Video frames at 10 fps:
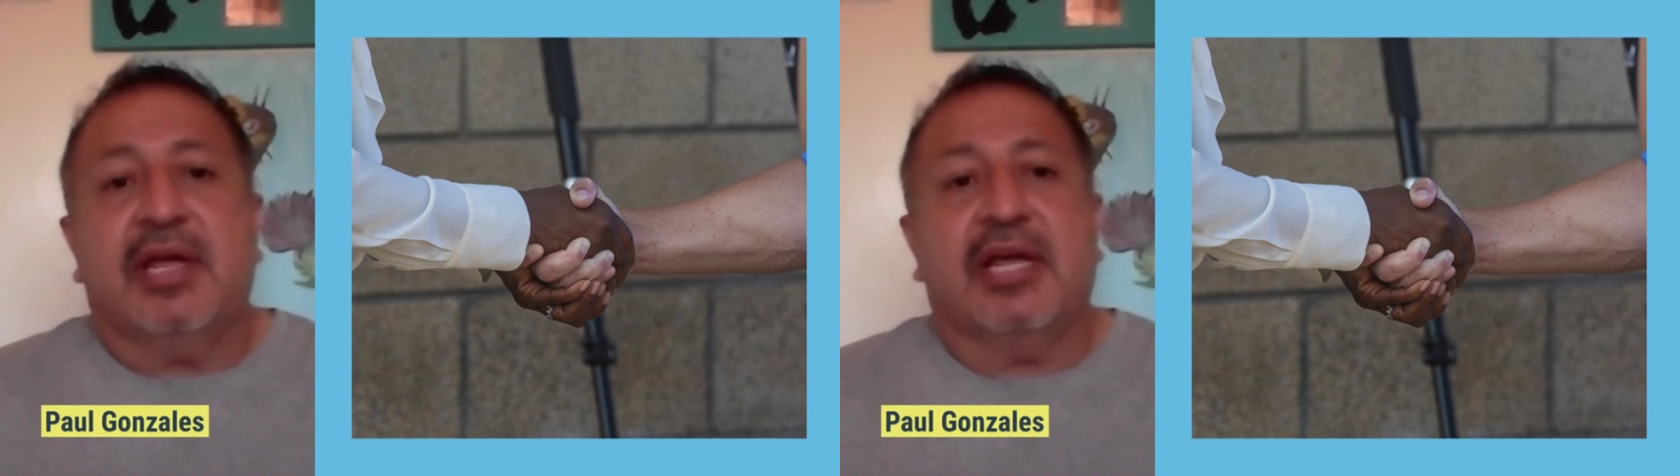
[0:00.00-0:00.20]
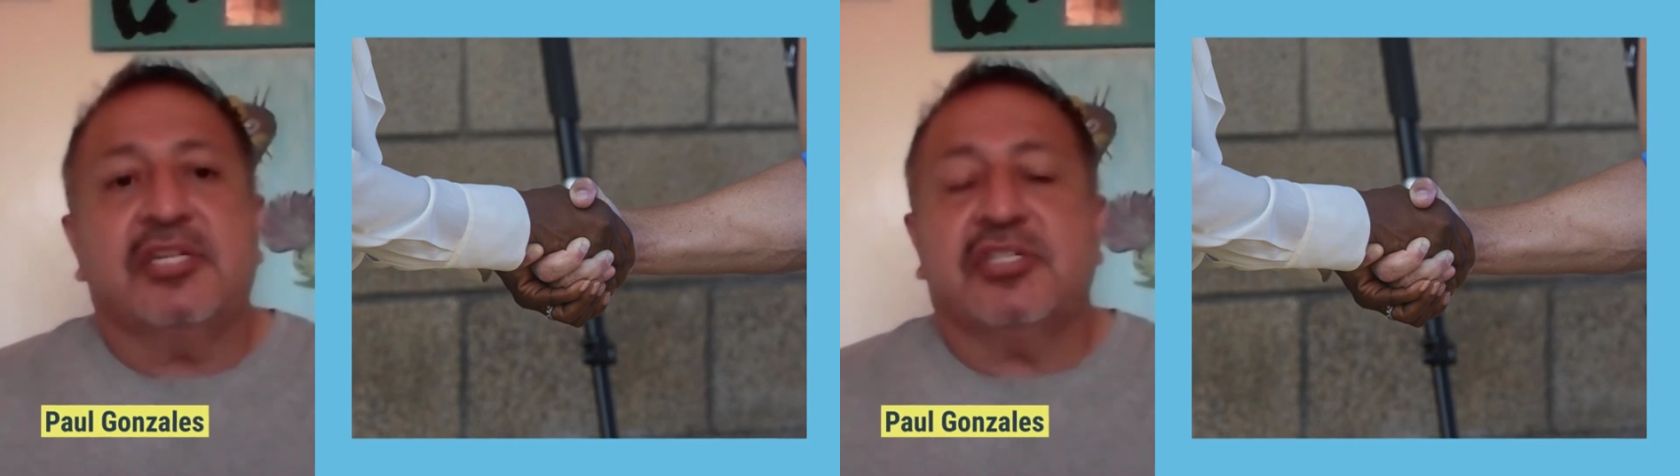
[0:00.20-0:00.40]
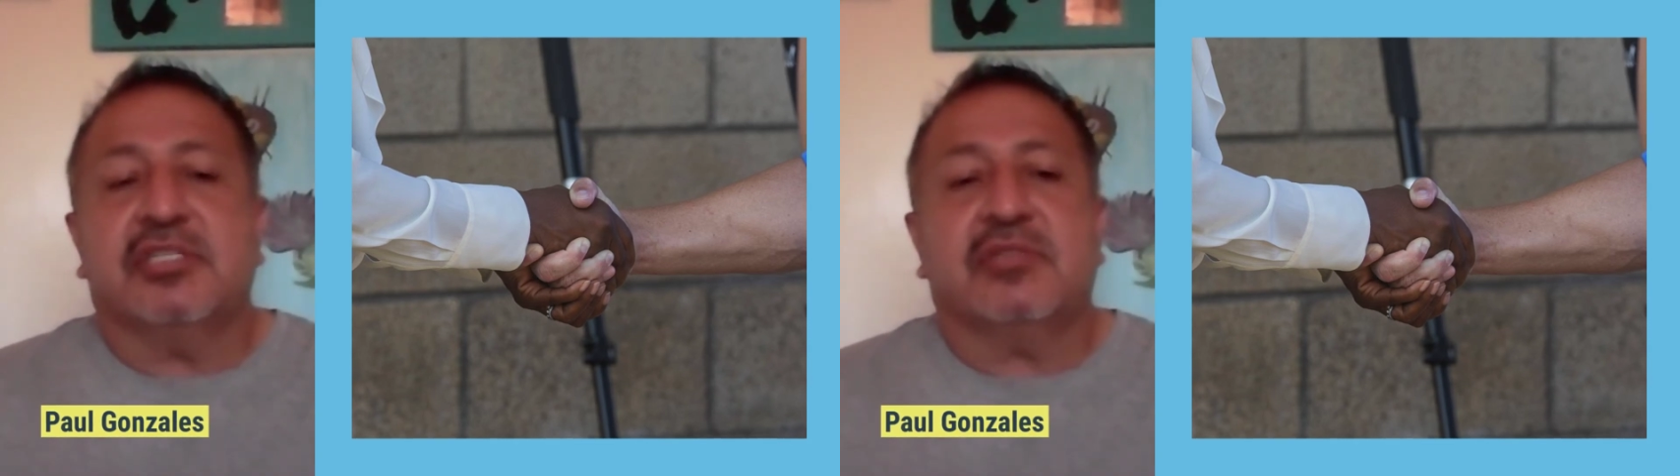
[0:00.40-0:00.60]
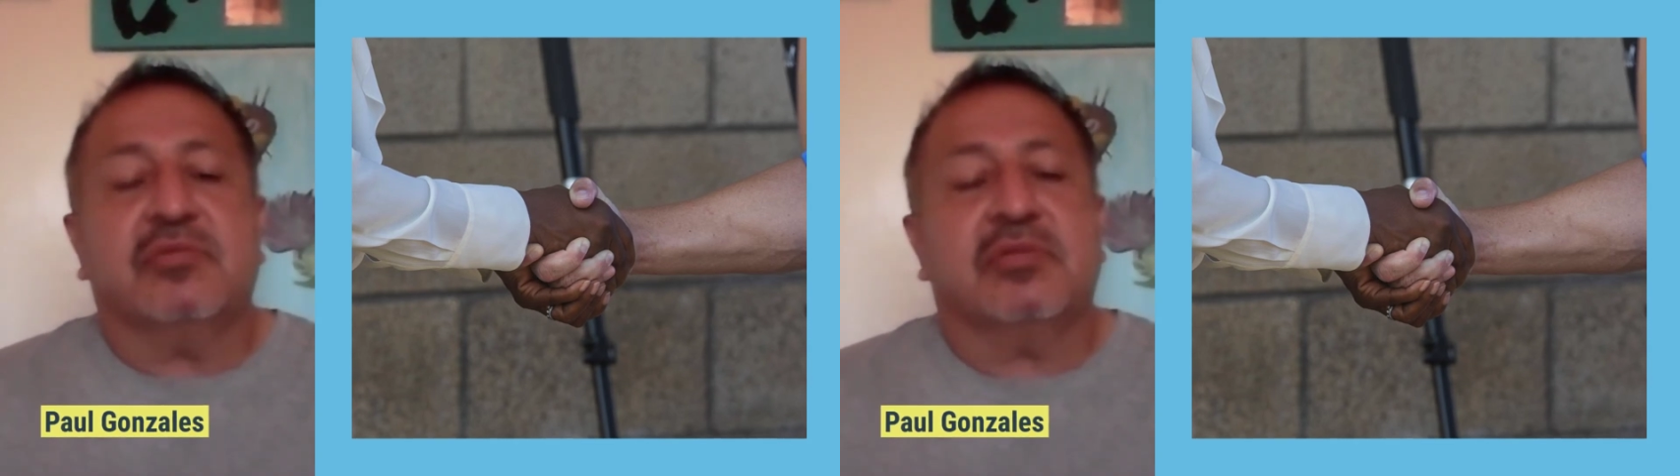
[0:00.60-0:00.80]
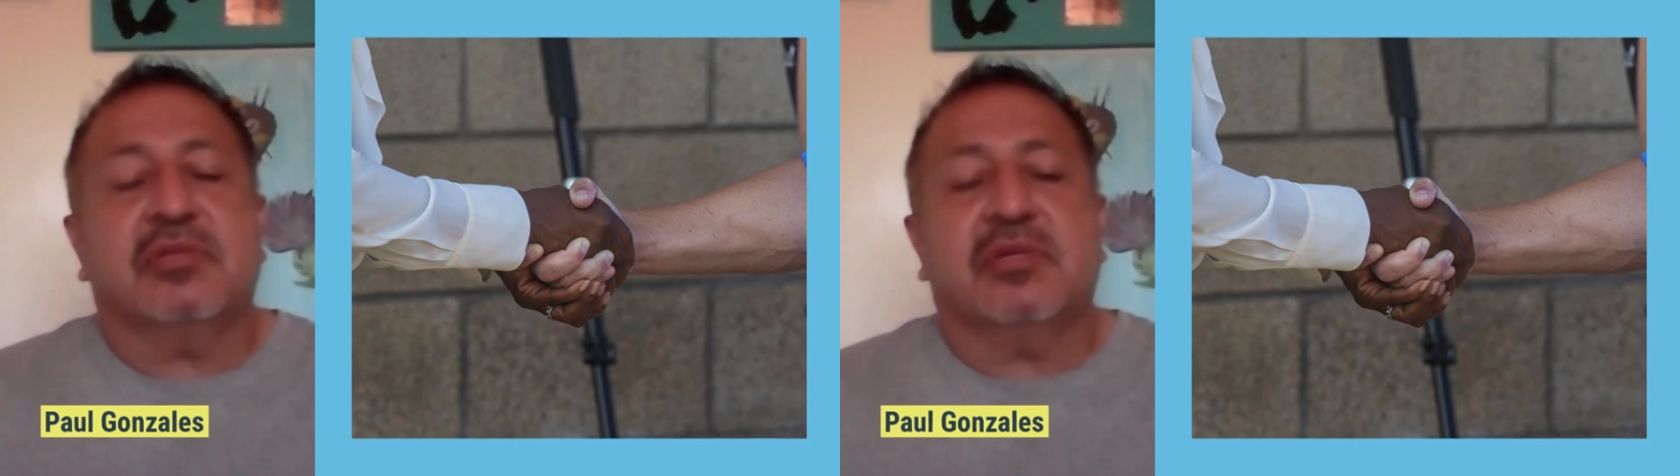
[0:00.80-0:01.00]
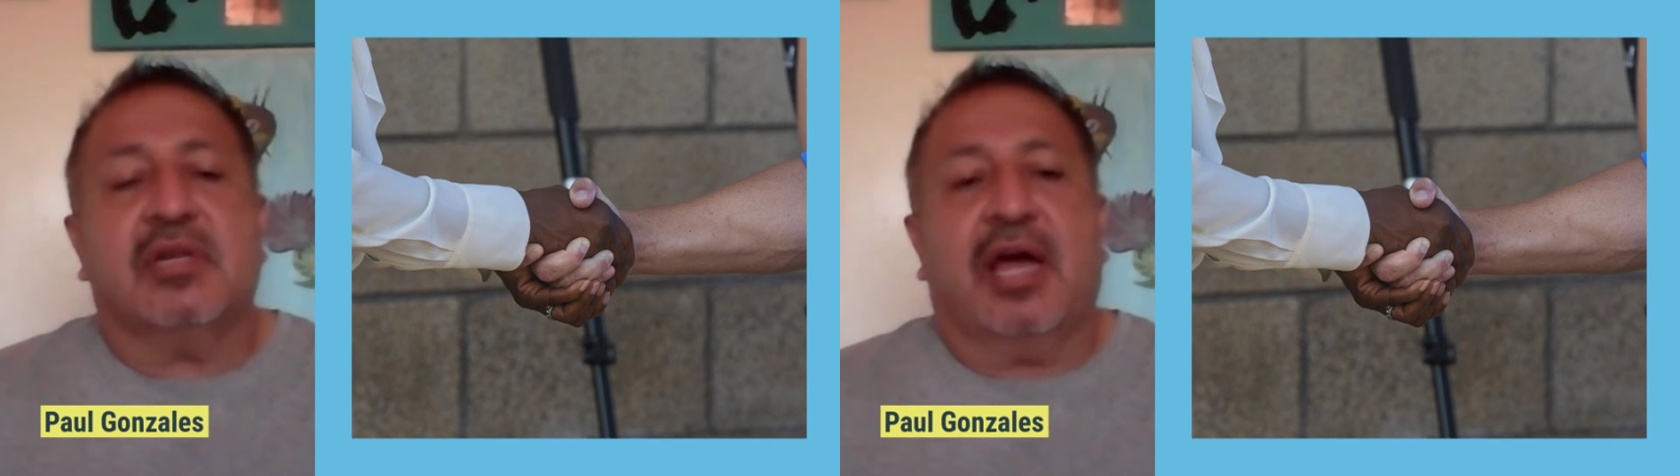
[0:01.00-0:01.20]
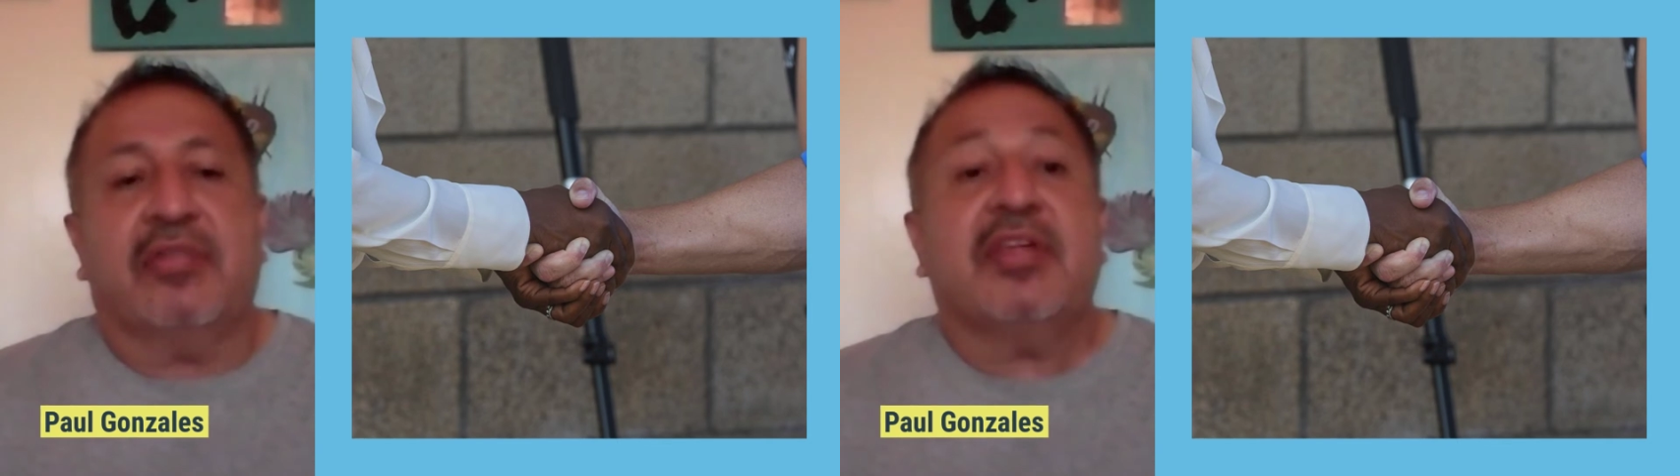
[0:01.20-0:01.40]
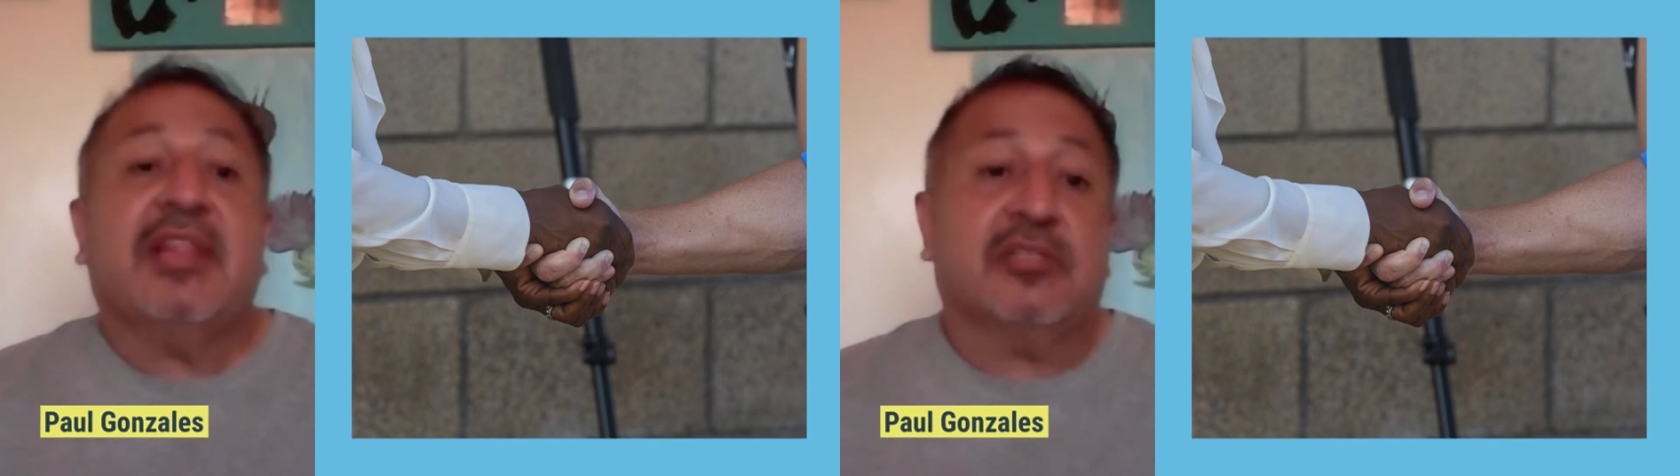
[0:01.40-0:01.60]
It's just,
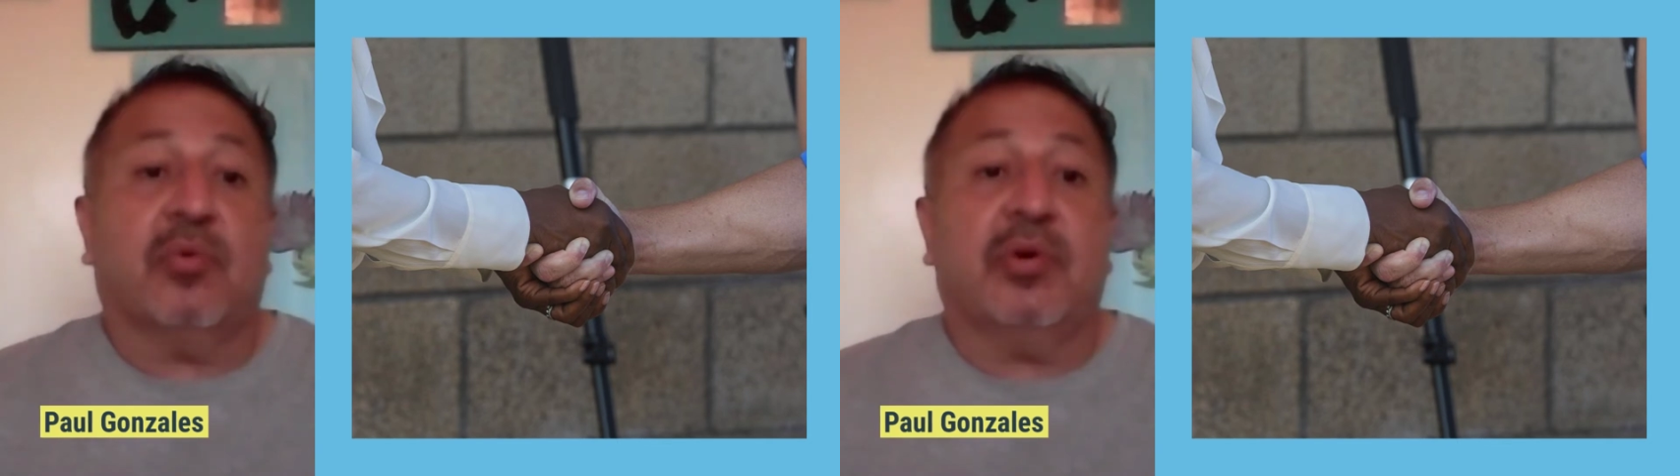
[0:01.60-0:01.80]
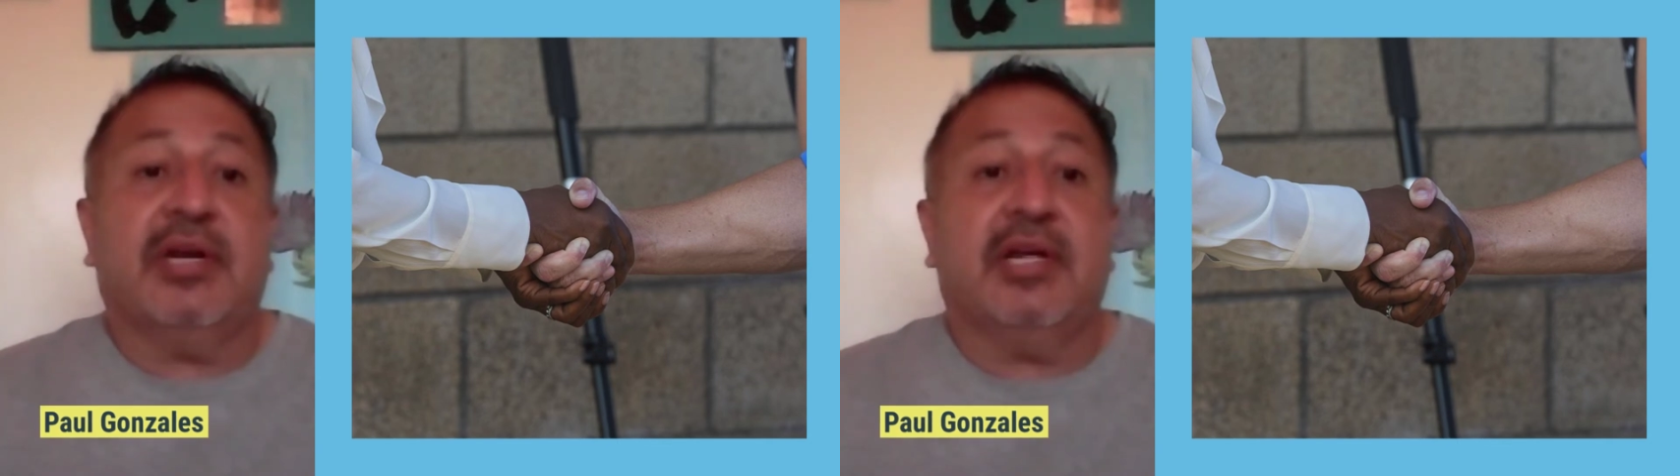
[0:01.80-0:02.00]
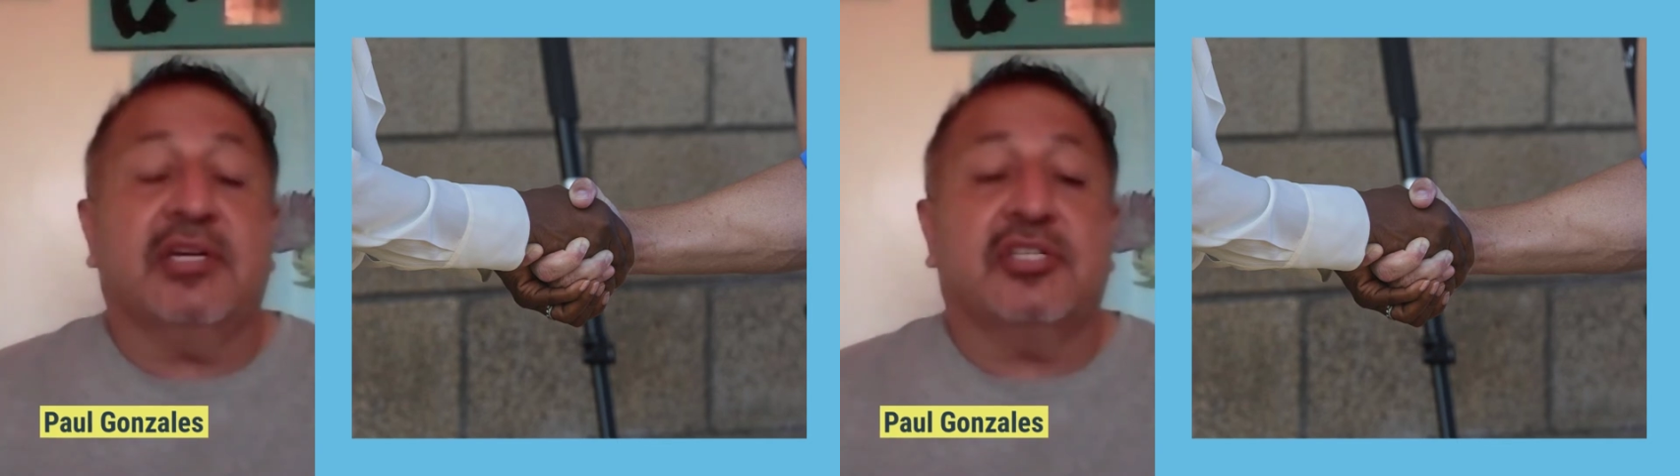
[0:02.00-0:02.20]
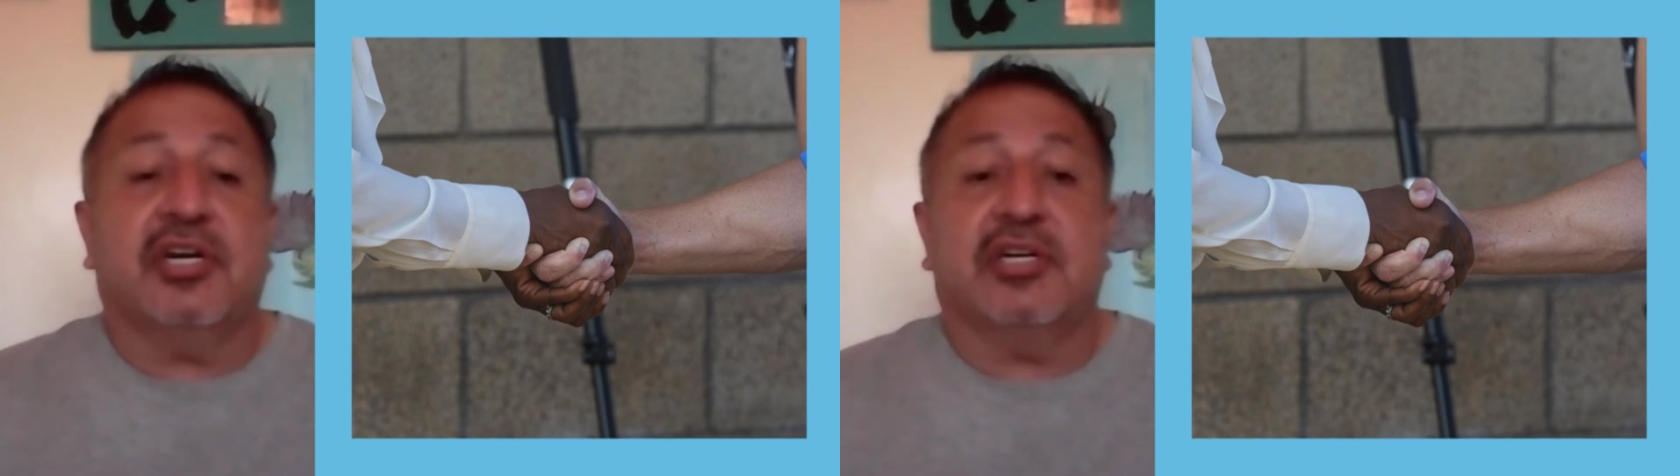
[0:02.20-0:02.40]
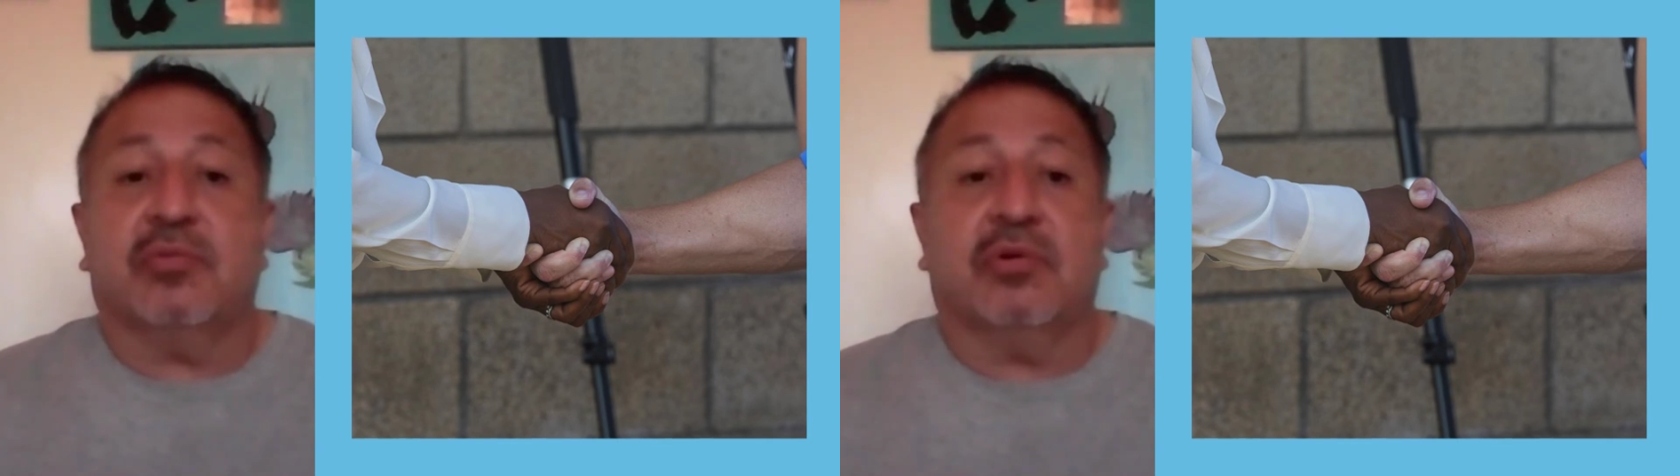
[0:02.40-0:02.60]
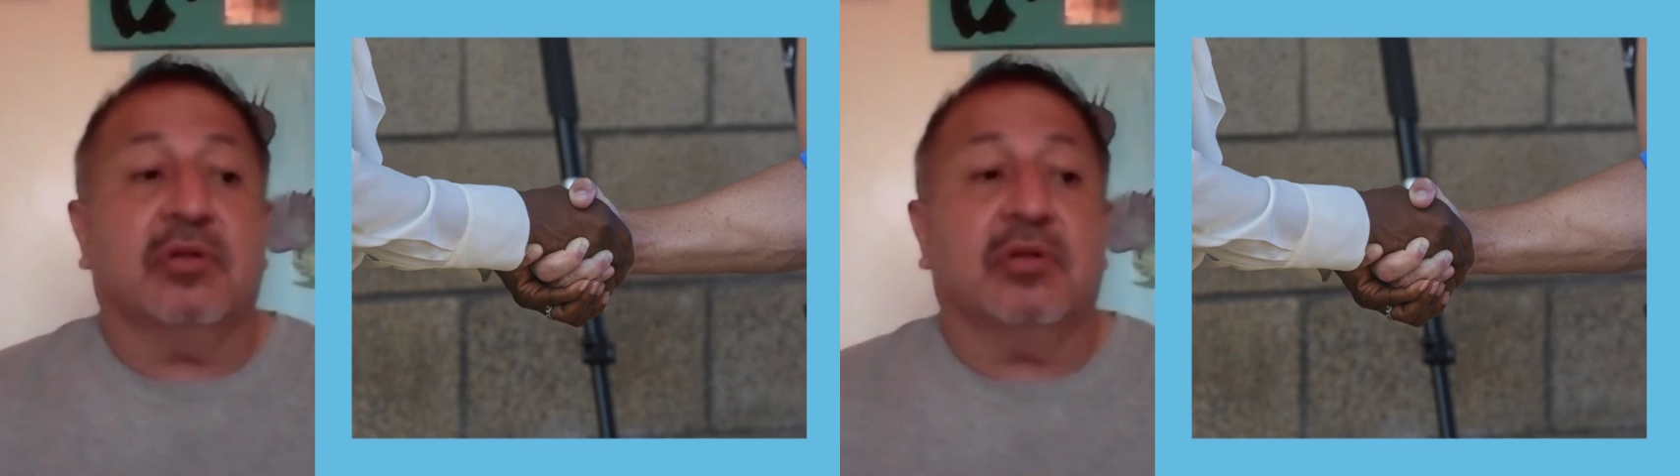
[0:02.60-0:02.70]
I think that's what we need to change the